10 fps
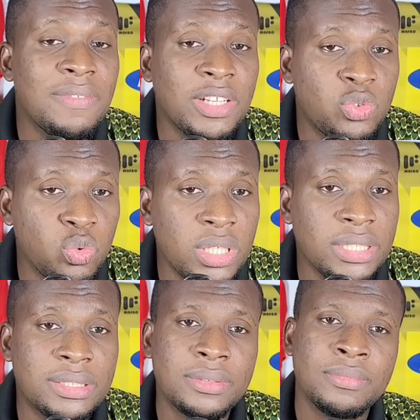never too
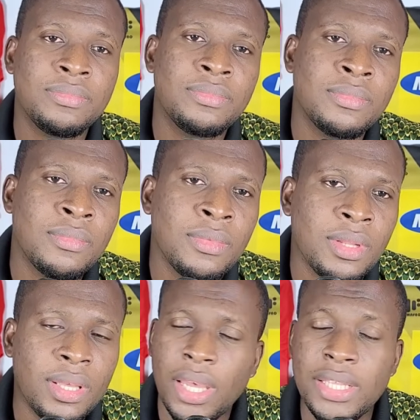late.
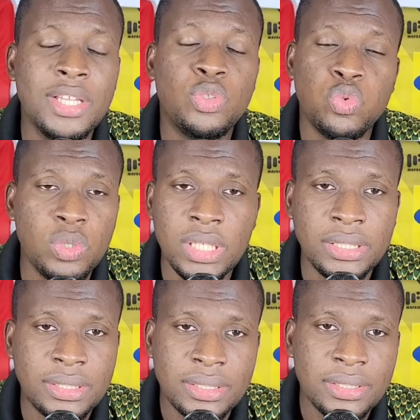And yet too
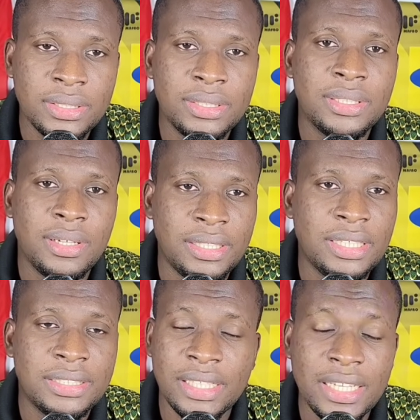late.
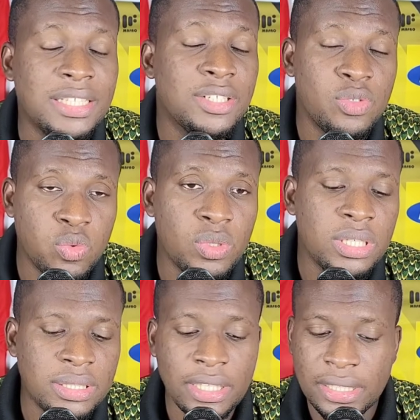And yet too
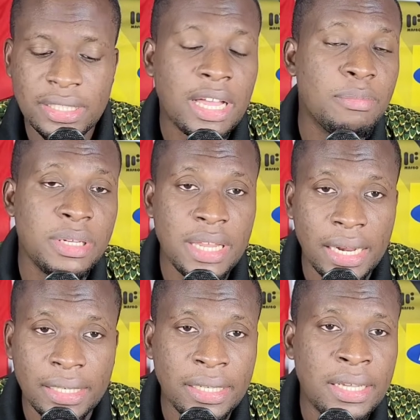late. Things can be
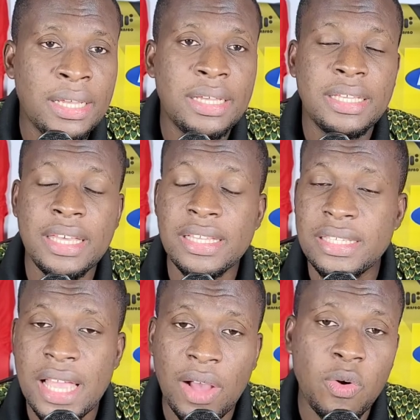done.
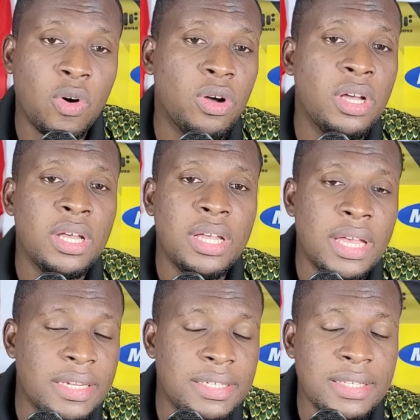Case here call
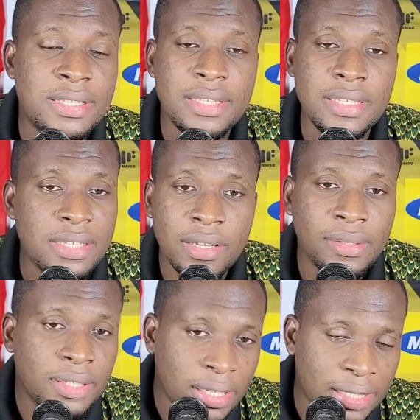
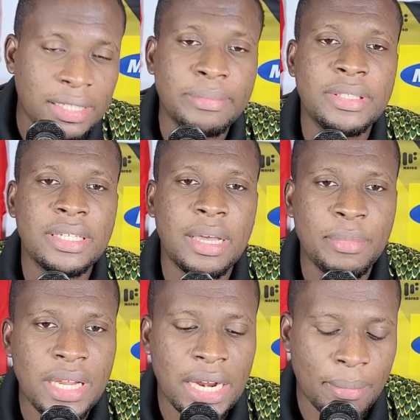DC, something can
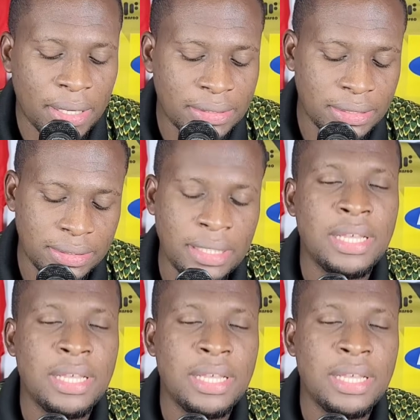be done about it.